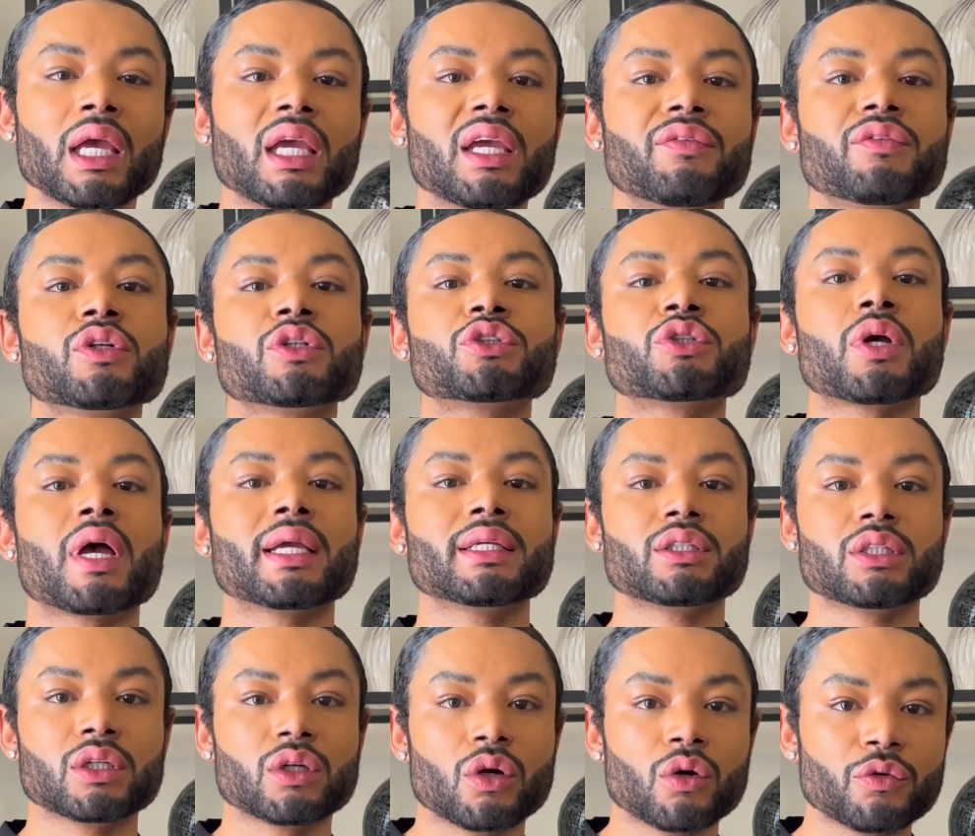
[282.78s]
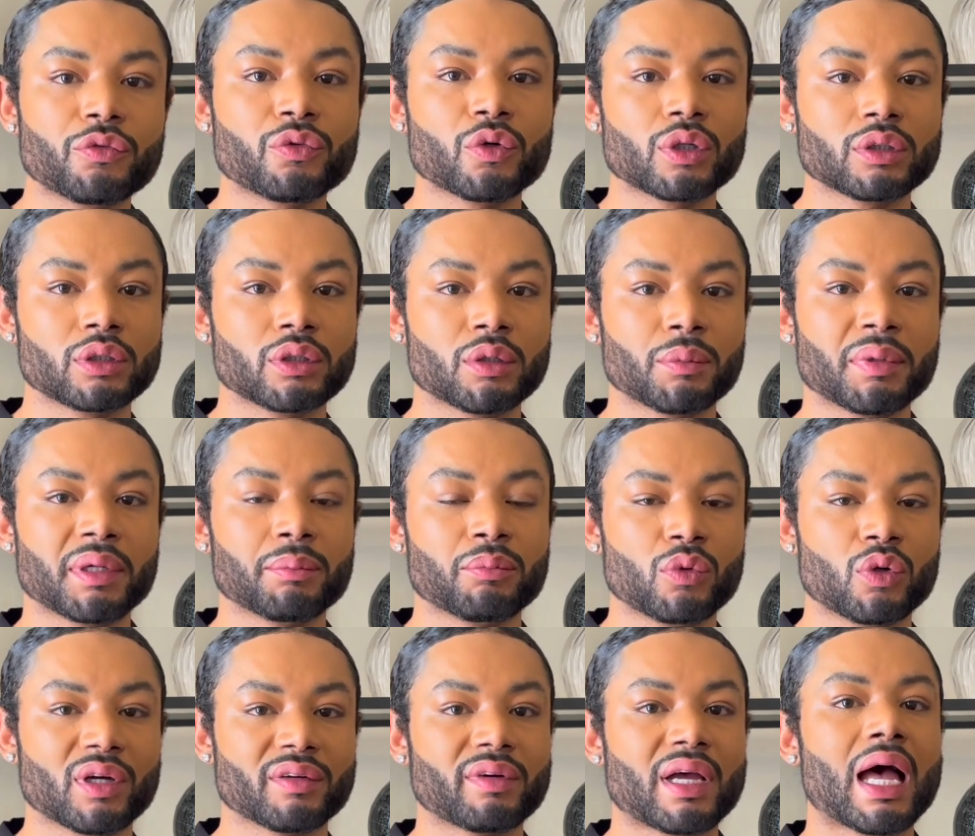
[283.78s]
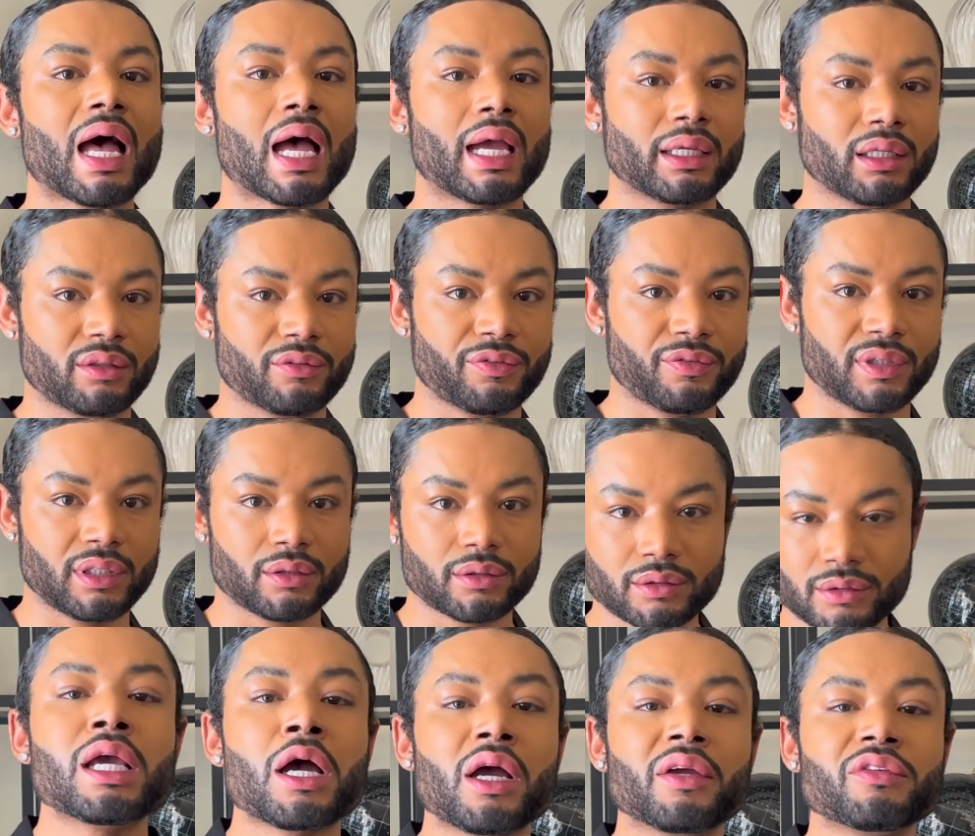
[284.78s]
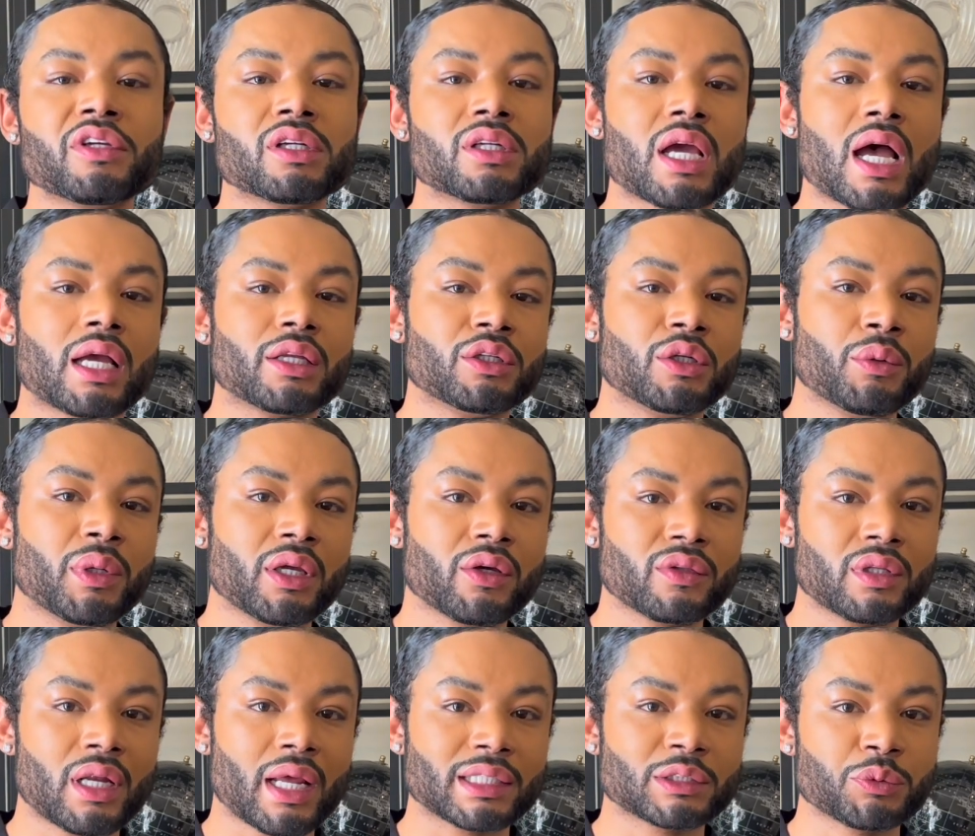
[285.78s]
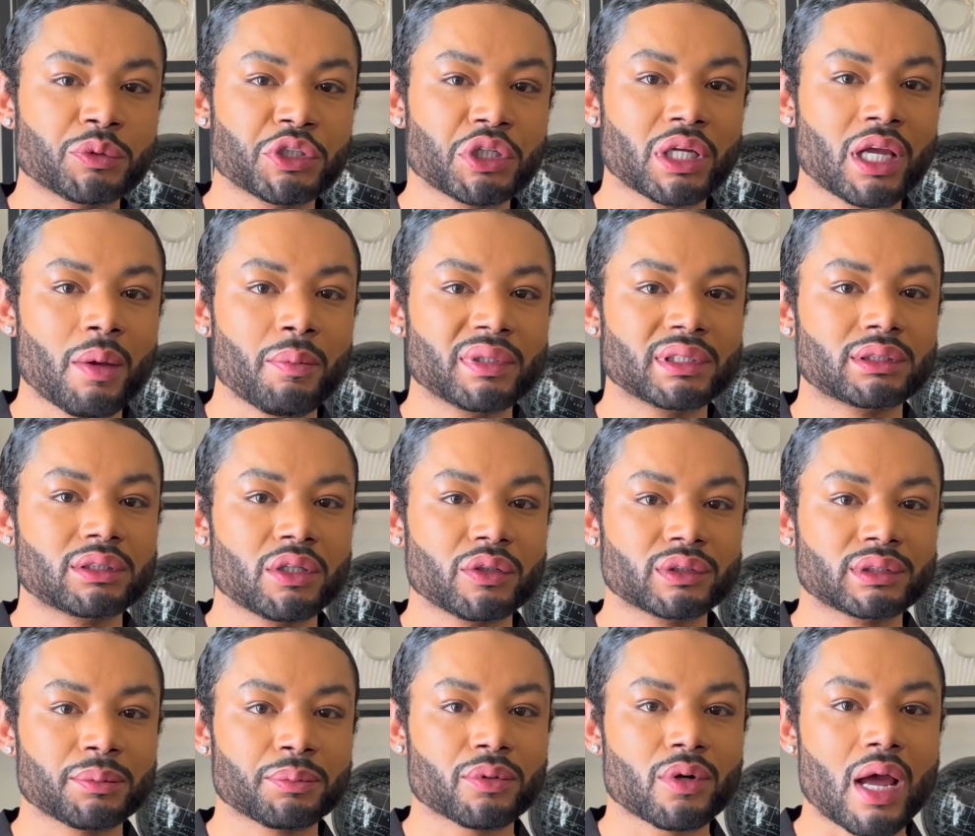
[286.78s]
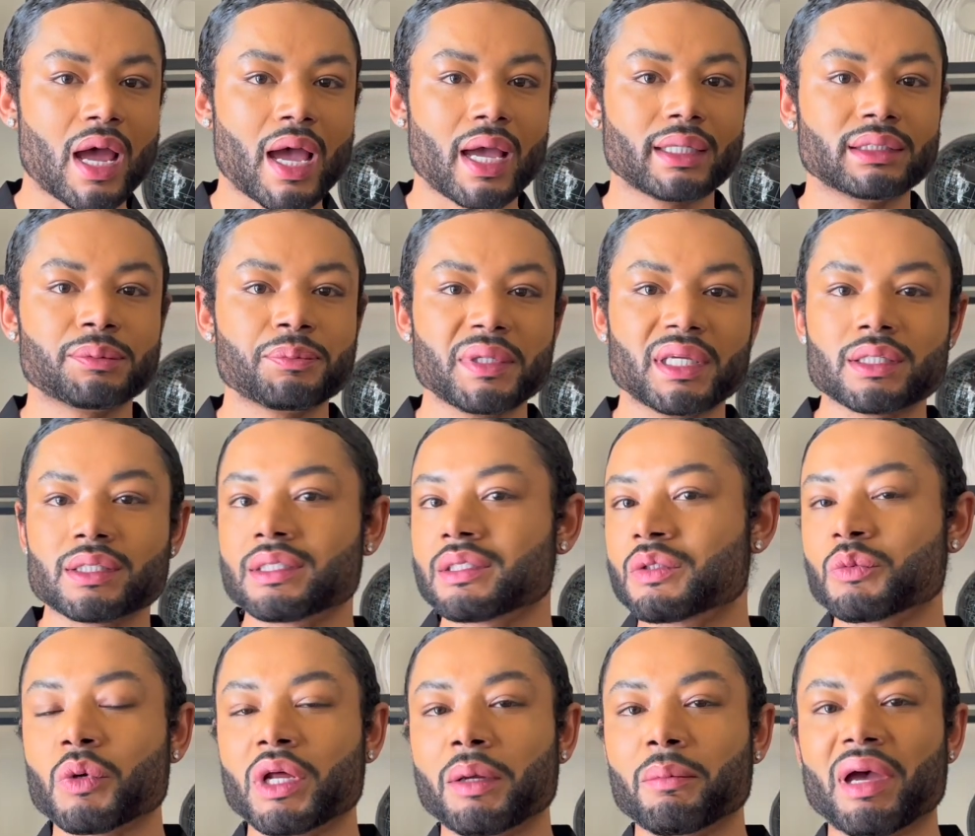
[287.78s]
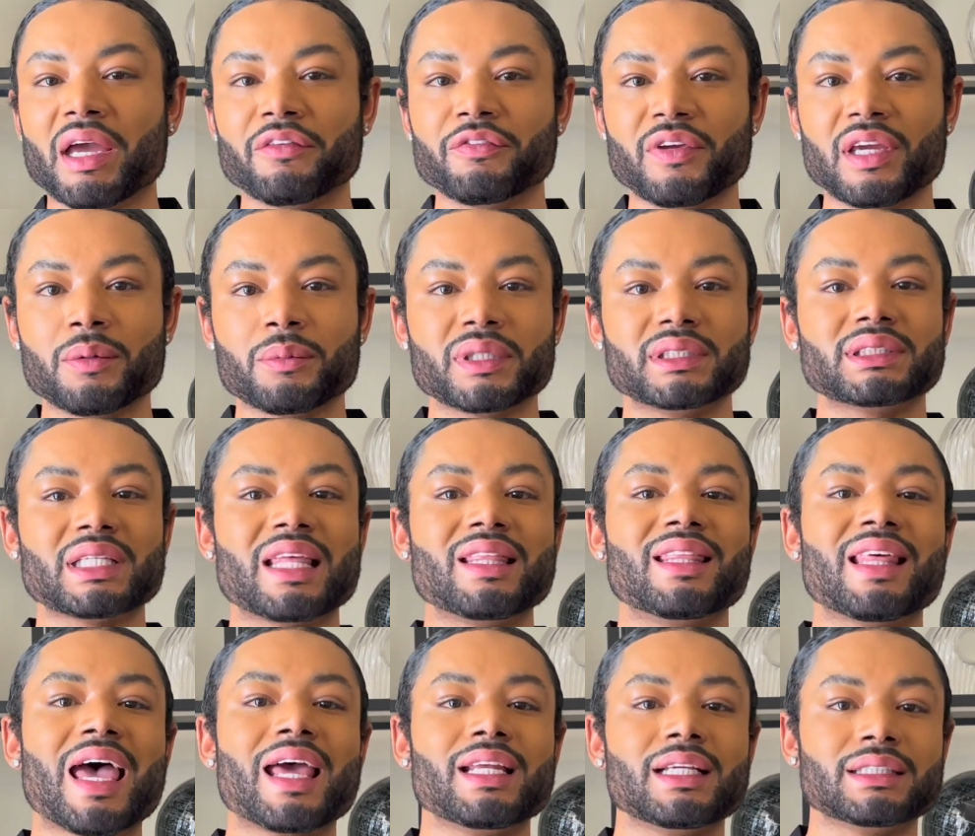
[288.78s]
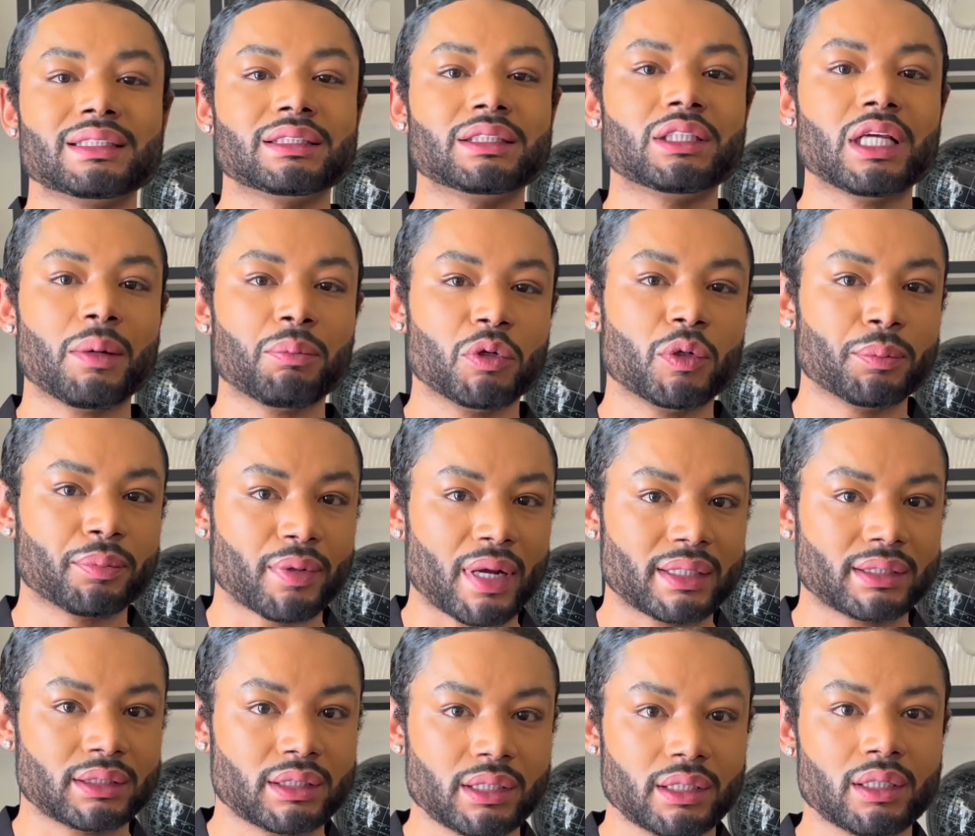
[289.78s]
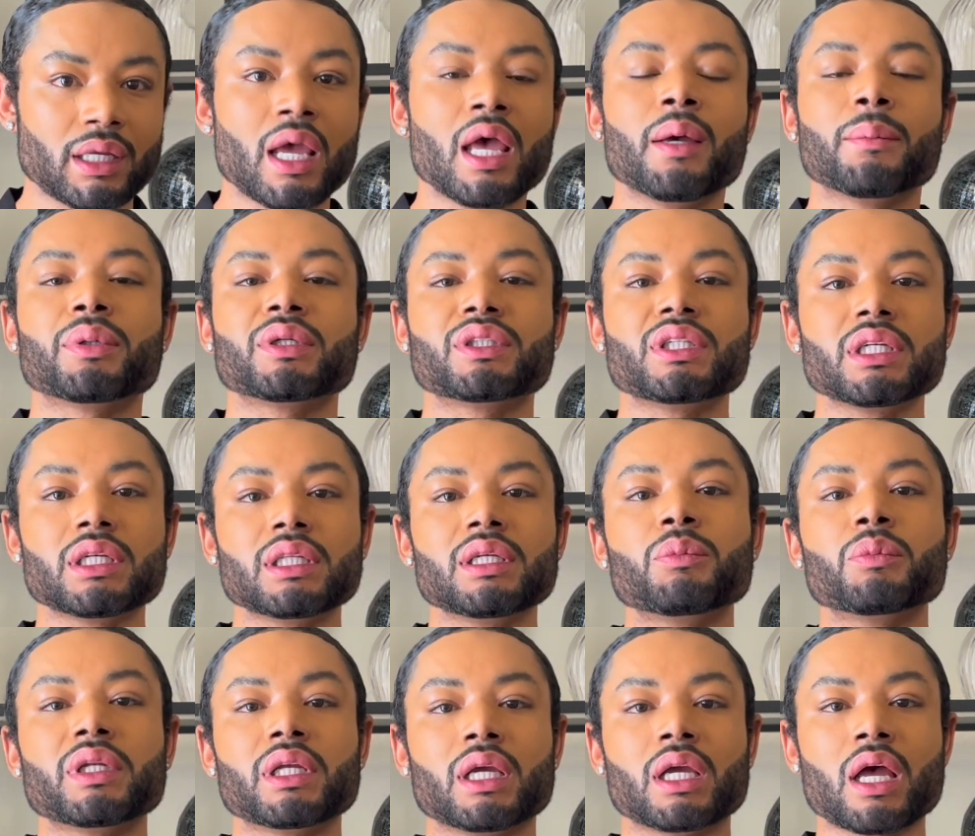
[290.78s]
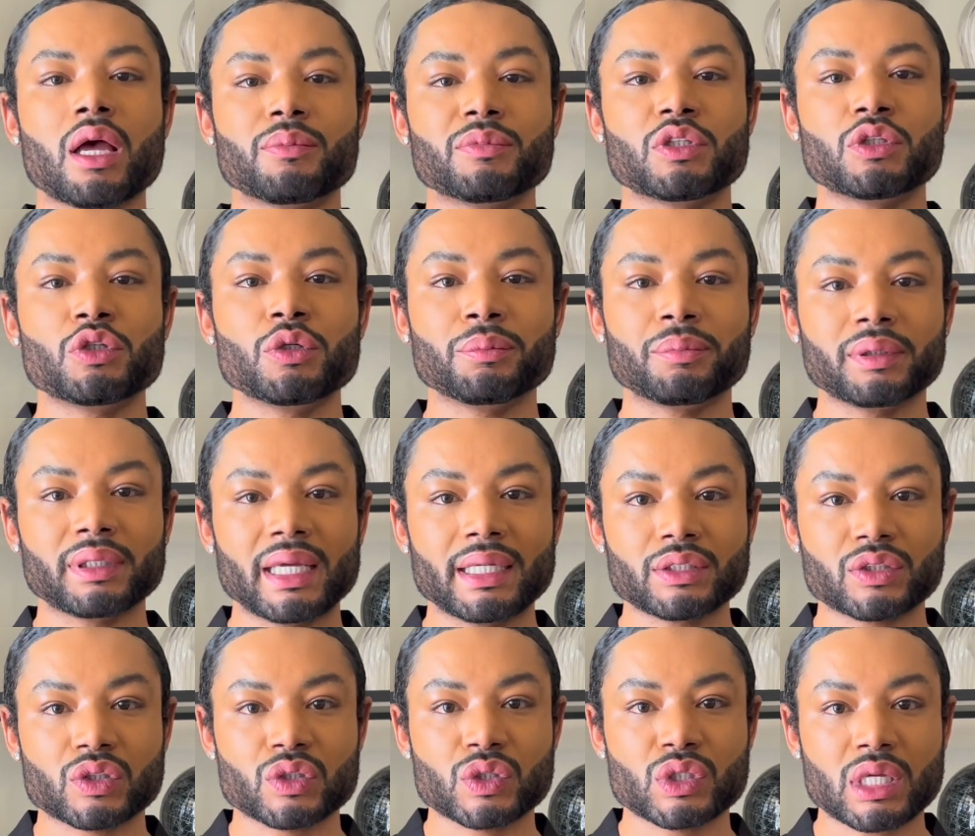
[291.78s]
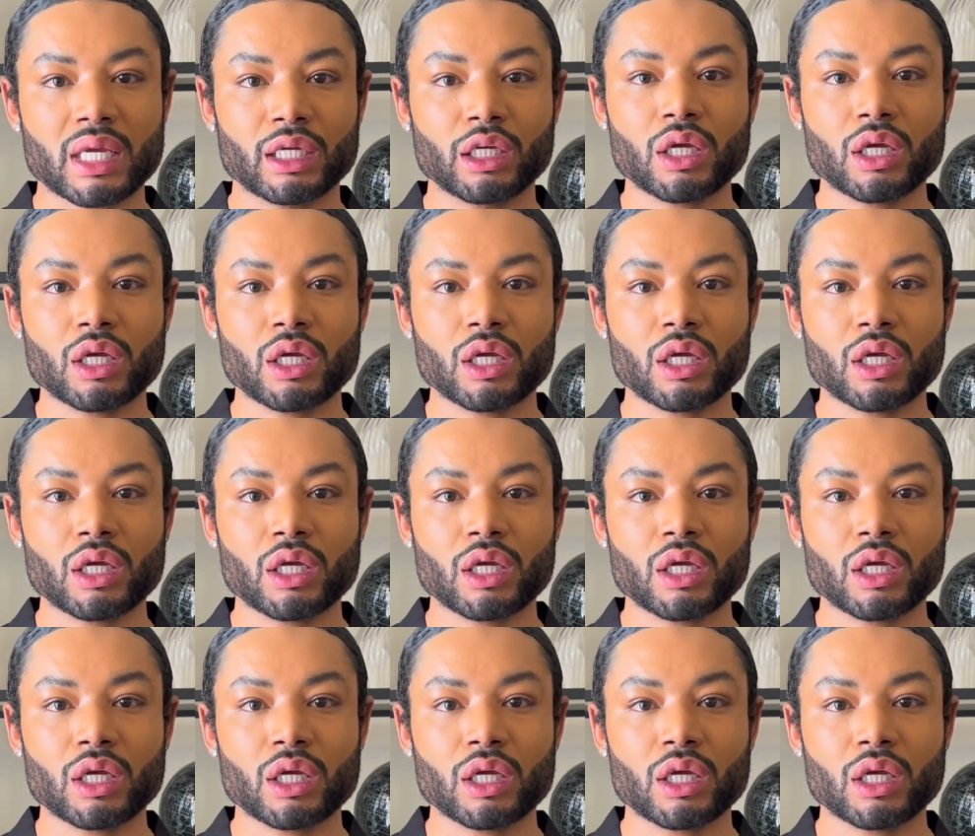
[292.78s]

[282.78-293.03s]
if you're trying to go for a little bit more of a high-end feel. Now, if you're not new here, the next one should come as no surprise because it's one of my favorites, and that is double-breasted, particularly when it comes to blazers and